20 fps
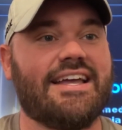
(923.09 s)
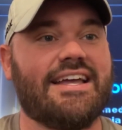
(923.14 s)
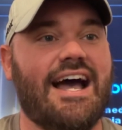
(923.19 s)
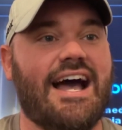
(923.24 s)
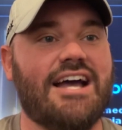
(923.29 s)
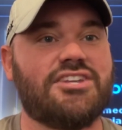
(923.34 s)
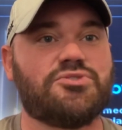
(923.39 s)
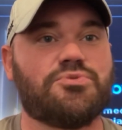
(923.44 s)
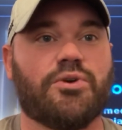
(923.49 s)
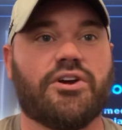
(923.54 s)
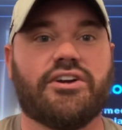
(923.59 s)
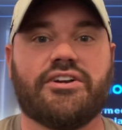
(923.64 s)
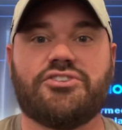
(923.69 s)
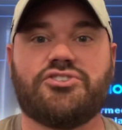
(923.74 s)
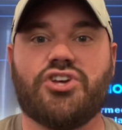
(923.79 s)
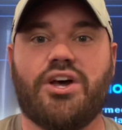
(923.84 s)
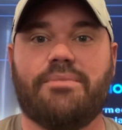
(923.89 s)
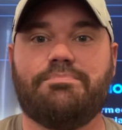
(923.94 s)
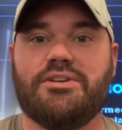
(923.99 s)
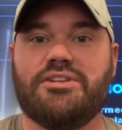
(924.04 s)
guys, we're going to
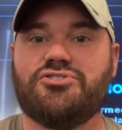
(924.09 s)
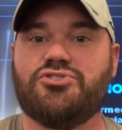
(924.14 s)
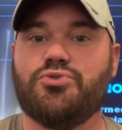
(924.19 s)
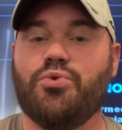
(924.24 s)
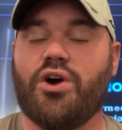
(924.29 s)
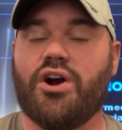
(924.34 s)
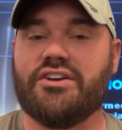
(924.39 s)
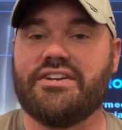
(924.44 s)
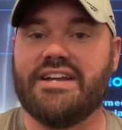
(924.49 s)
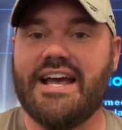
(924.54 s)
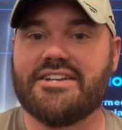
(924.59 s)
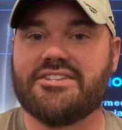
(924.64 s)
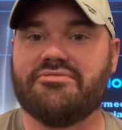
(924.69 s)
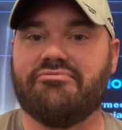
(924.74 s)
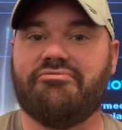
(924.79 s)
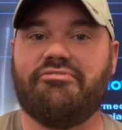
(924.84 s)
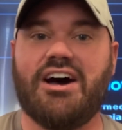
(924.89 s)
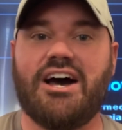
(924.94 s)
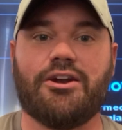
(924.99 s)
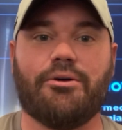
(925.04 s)
jump into our next
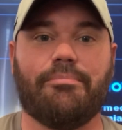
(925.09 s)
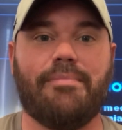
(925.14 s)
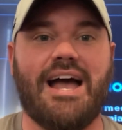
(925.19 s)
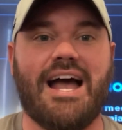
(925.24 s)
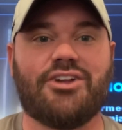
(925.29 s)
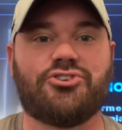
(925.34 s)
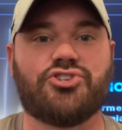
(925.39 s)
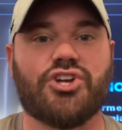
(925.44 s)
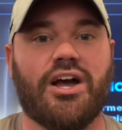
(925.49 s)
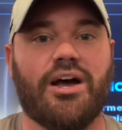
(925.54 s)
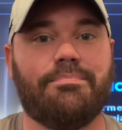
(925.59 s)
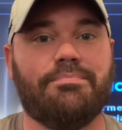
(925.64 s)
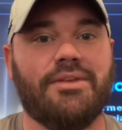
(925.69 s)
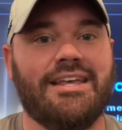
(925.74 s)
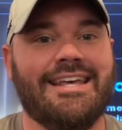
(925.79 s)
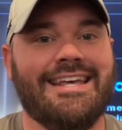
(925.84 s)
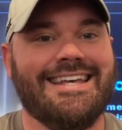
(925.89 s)
and final matchup